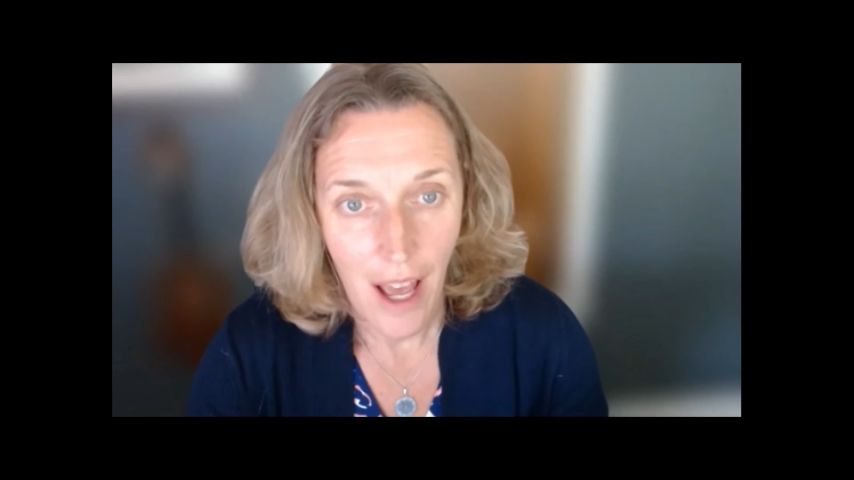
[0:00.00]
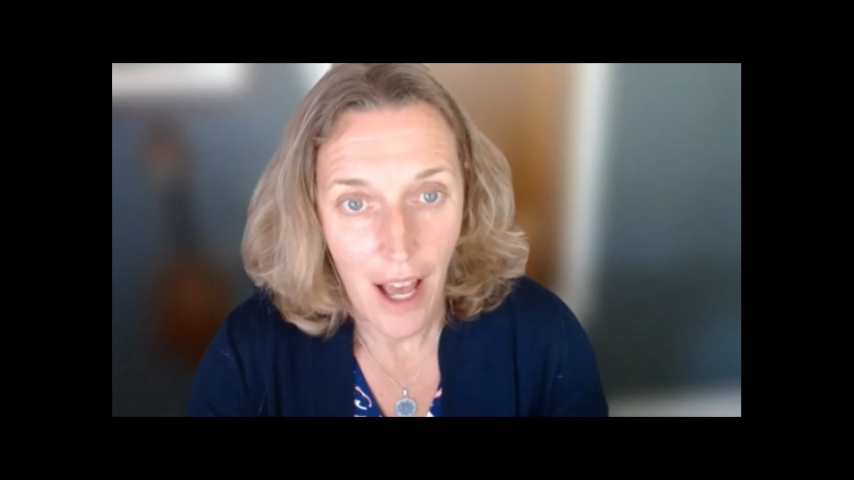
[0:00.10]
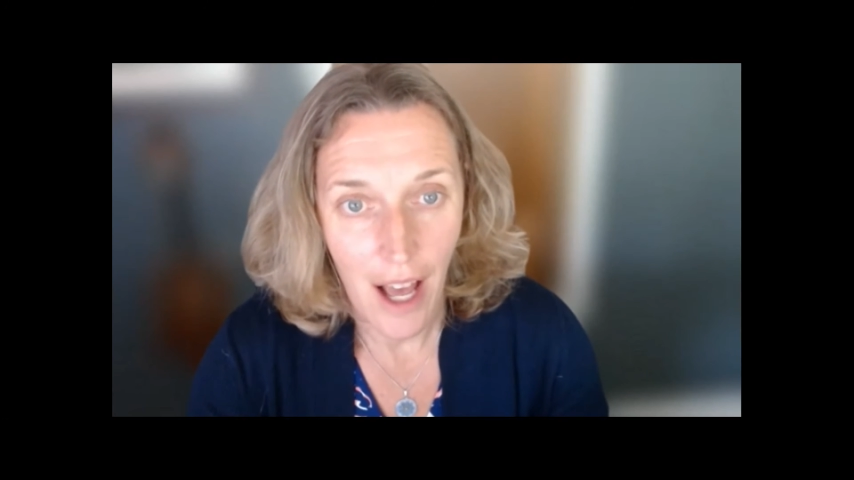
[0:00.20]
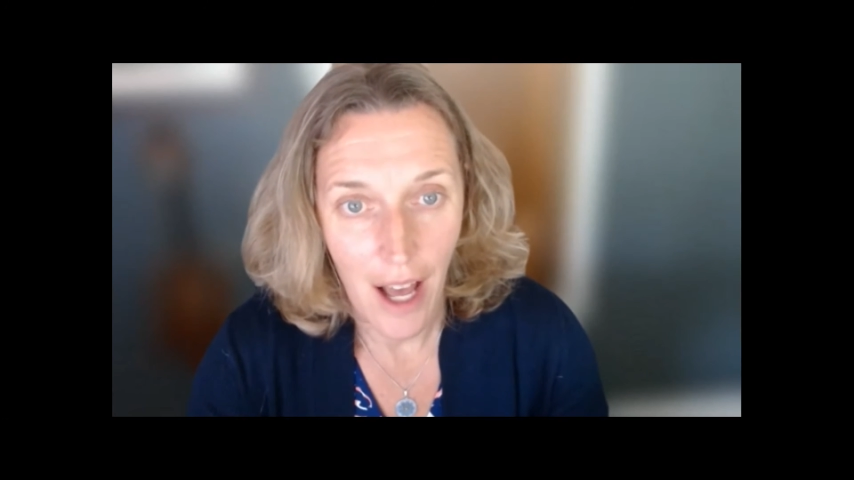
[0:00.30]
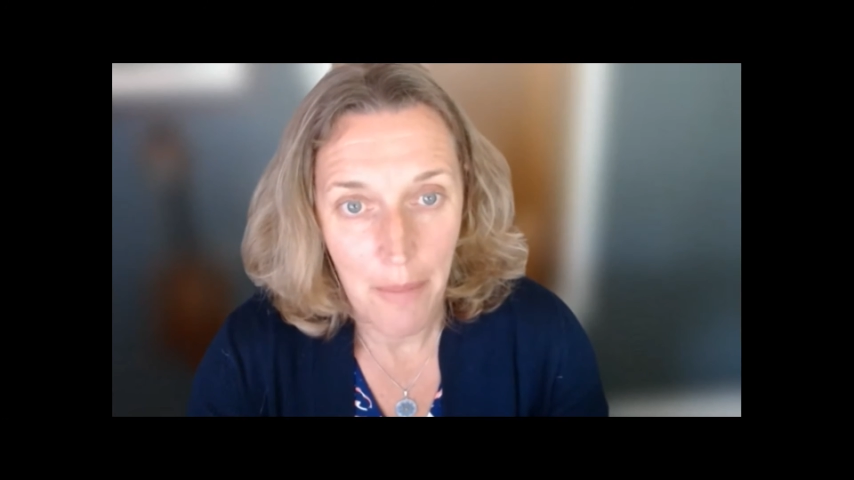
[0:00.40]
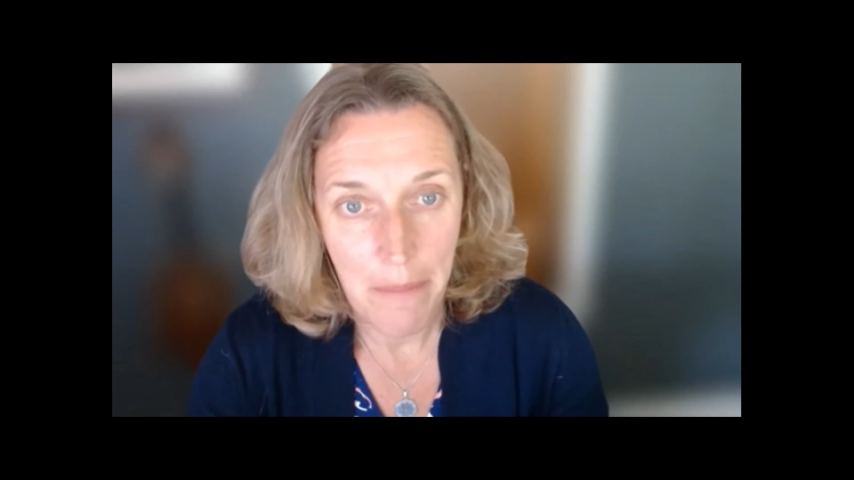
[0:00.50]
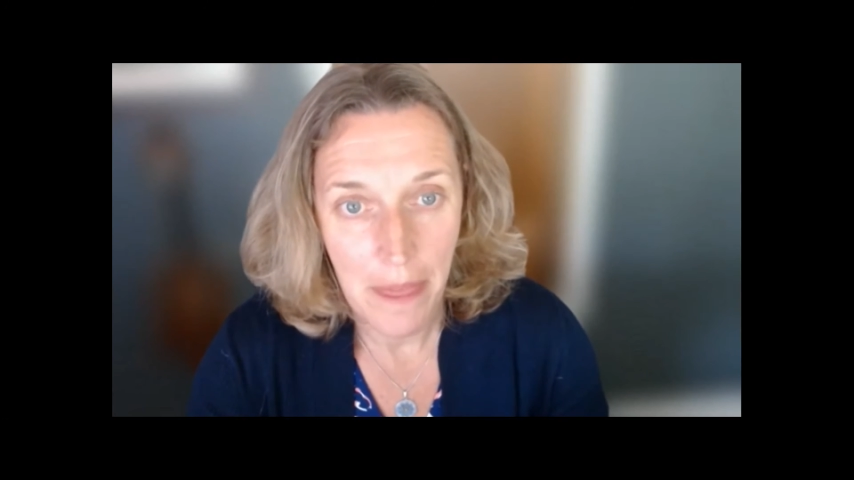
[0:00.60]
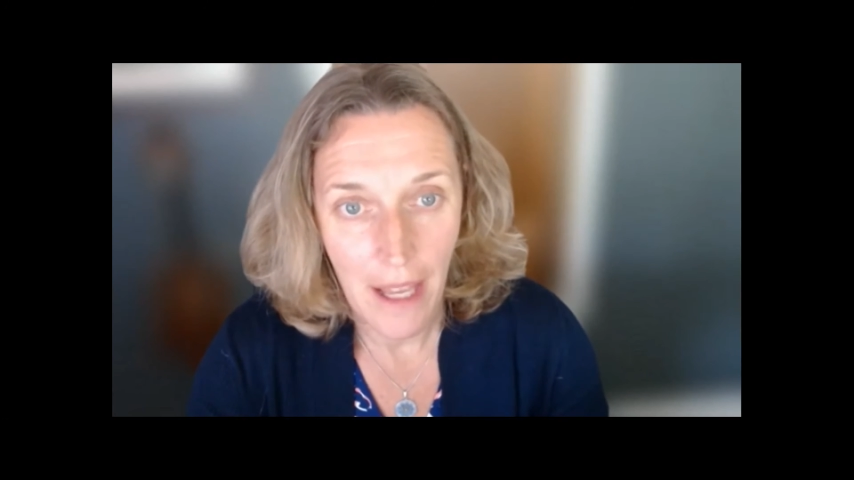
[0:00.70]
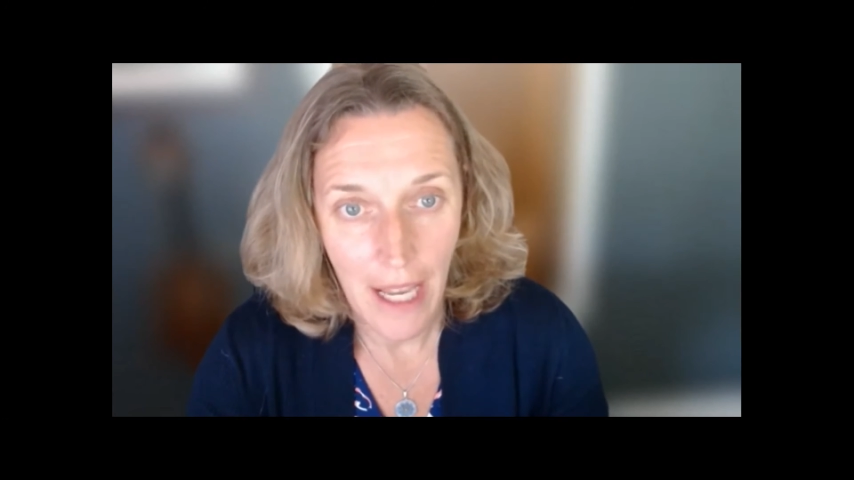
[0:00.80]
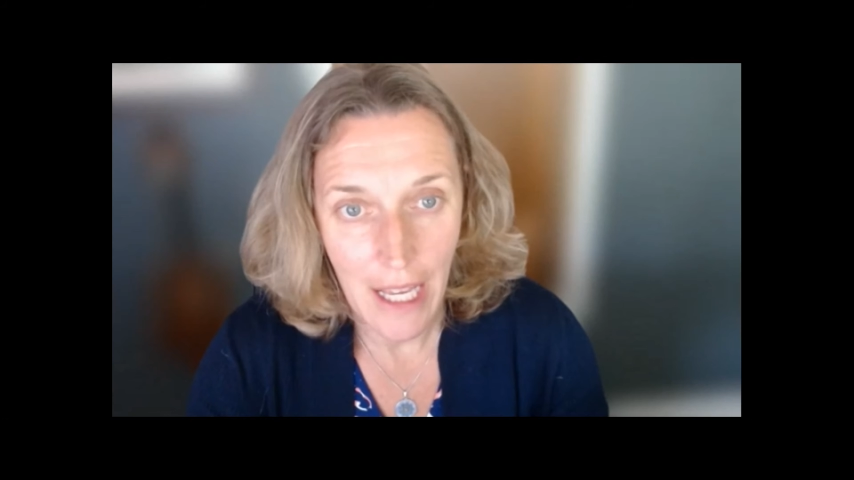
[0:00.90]

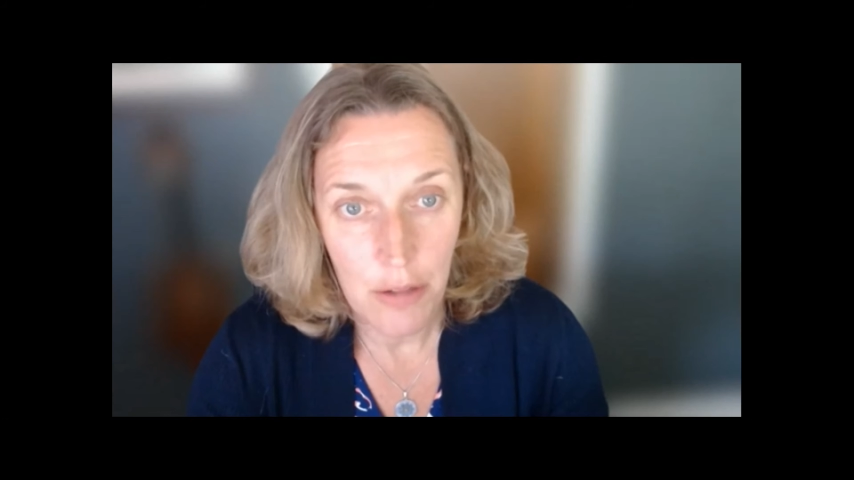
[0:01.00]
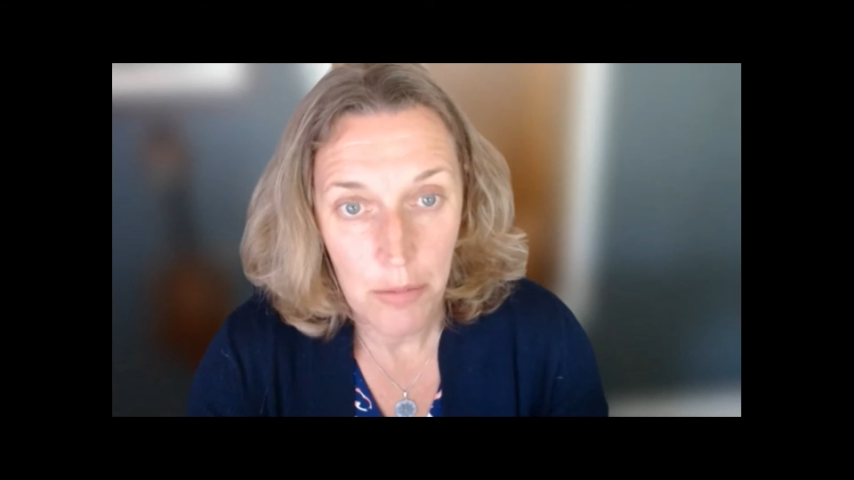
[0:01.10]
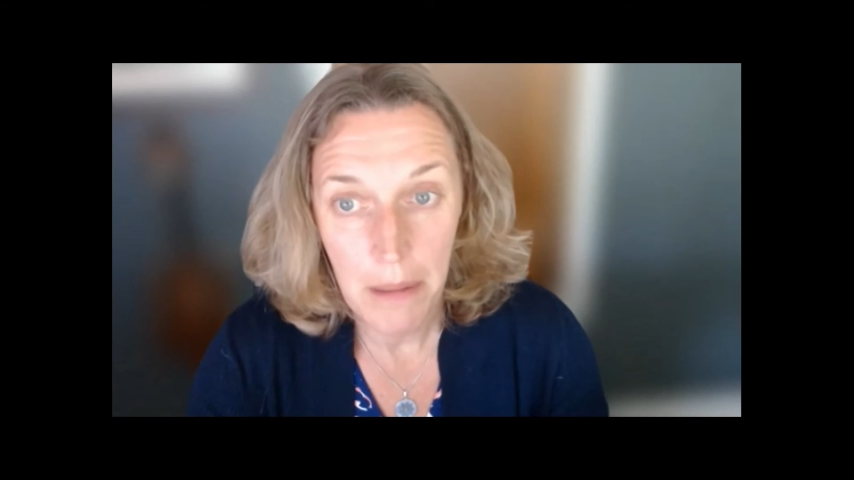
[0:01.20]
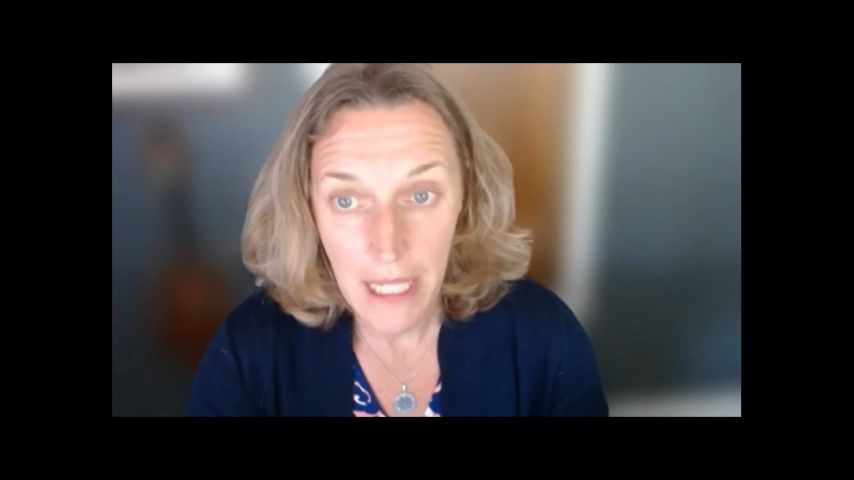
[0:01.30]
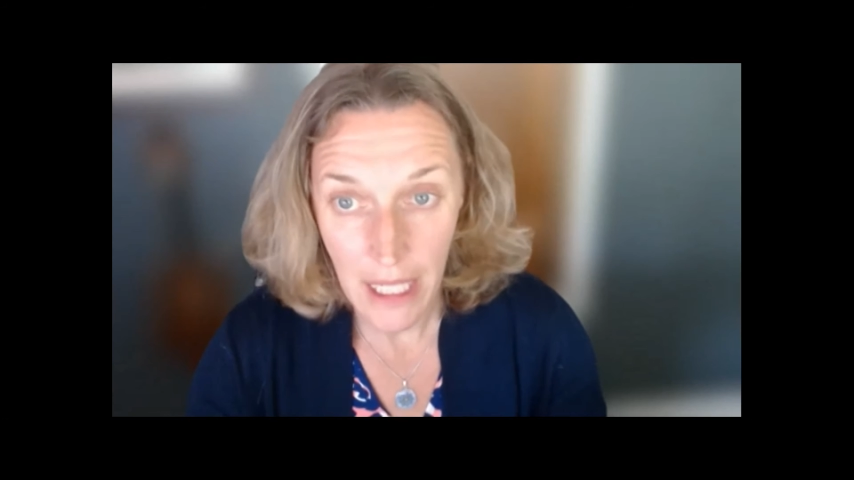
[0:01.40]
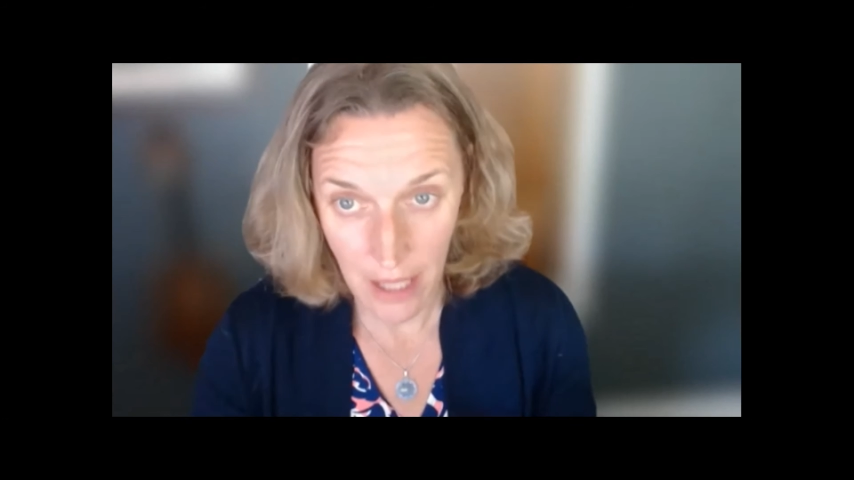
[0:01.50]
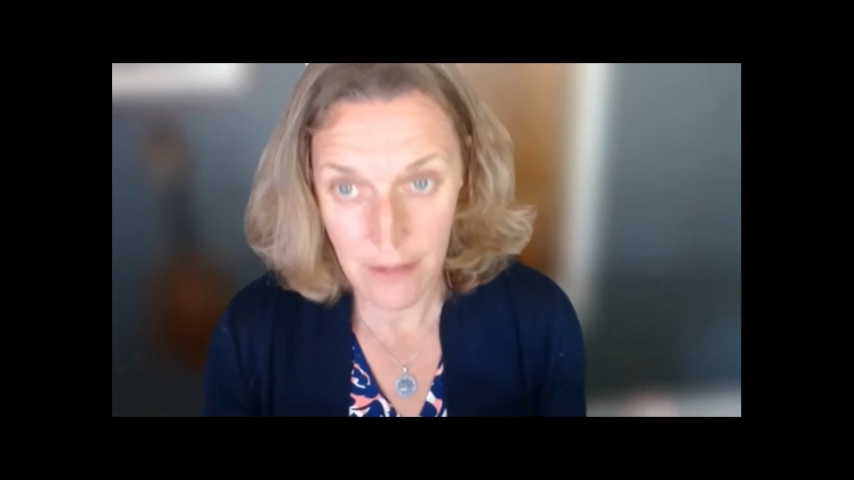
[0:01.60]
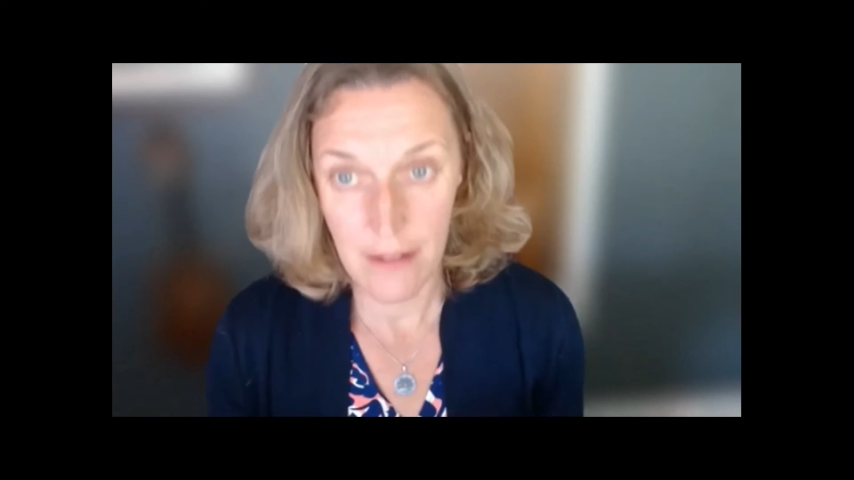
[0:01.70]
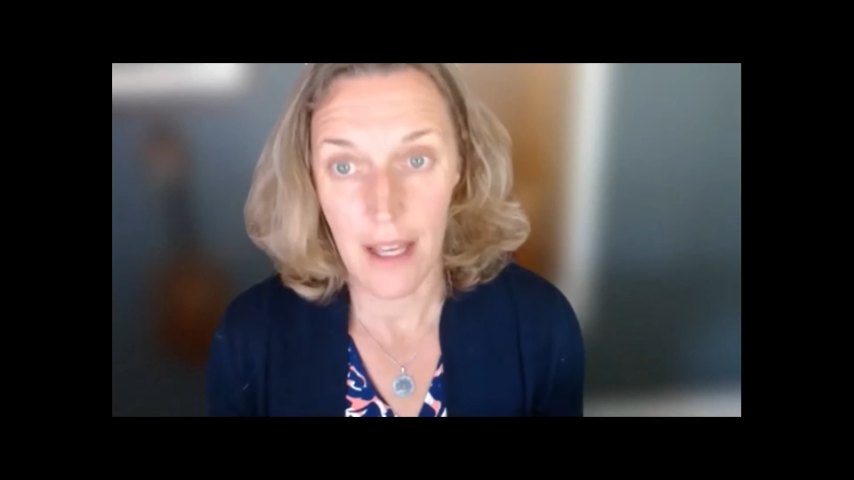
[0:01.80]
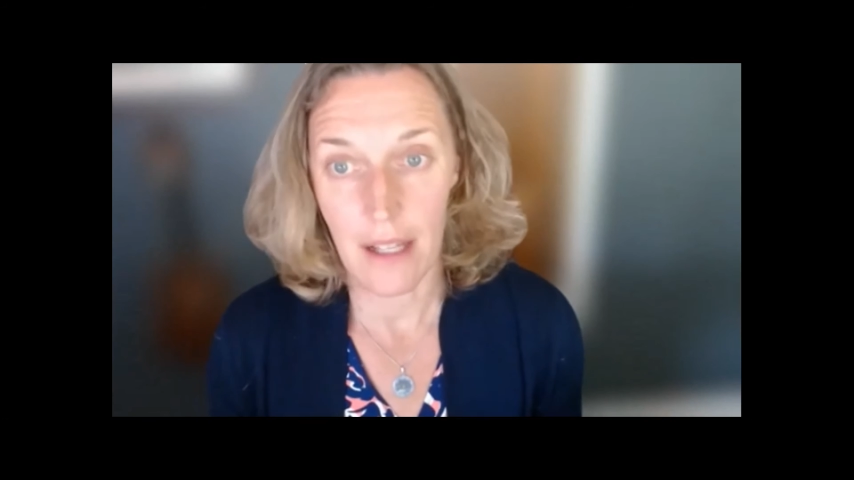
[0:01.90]
and because they